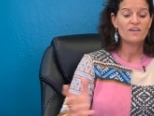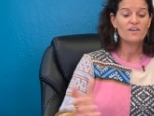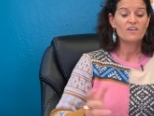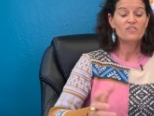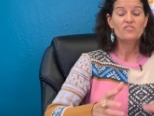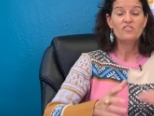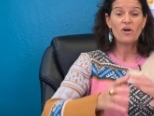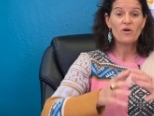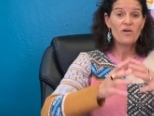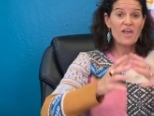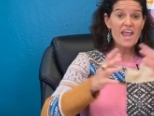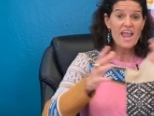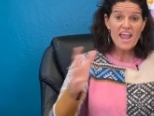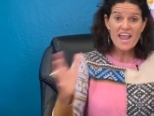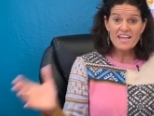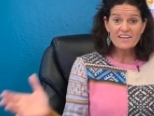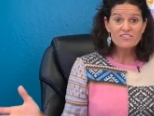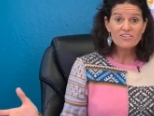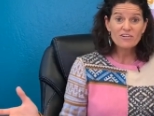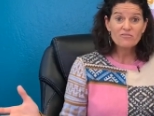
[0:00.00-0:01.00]
So
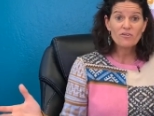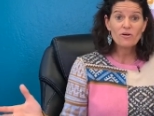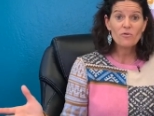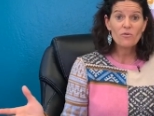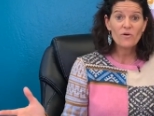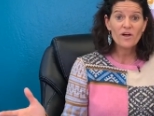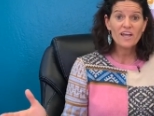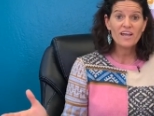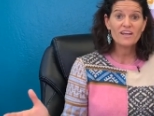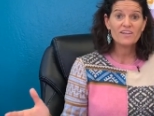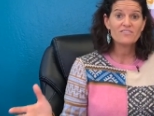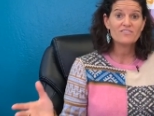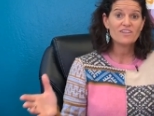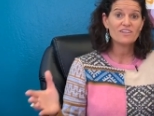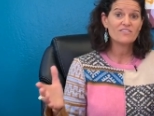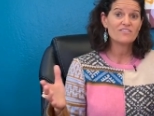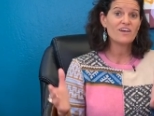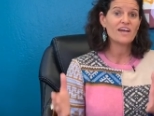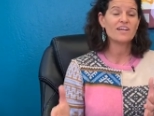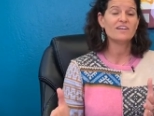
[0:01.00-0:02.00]
eight different ways
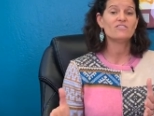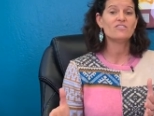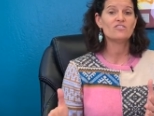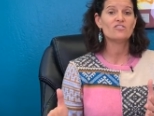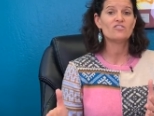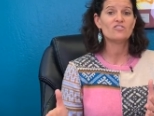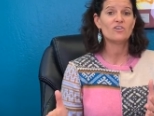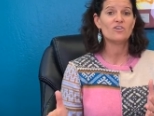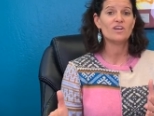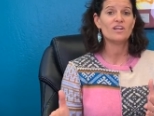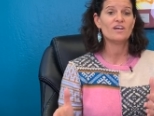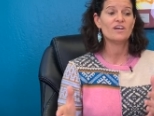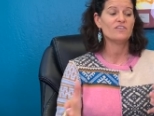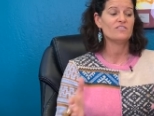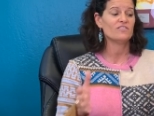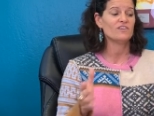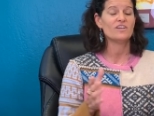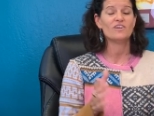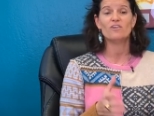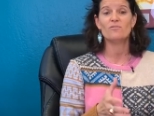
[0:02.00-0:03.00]
that science is showing
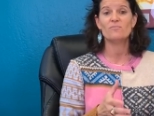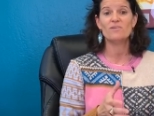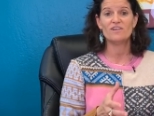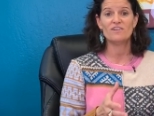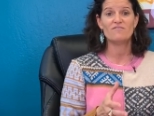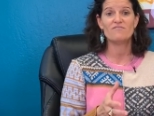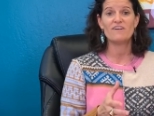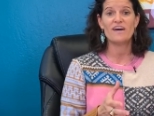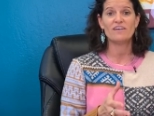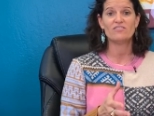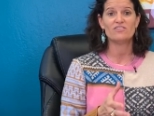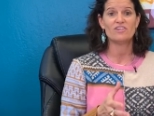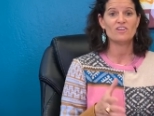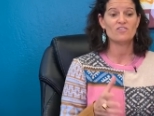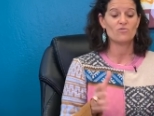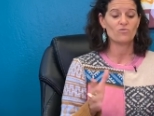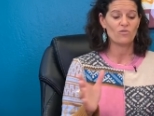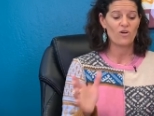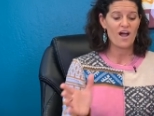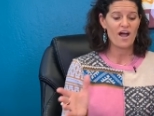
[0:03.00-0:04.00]
us intermittent fasting
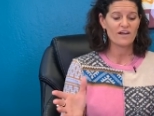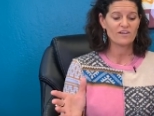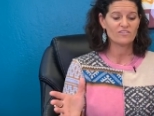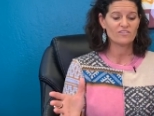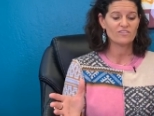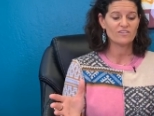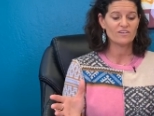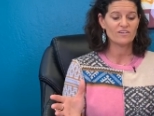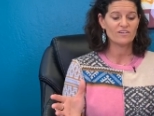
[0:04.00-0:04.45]
rocks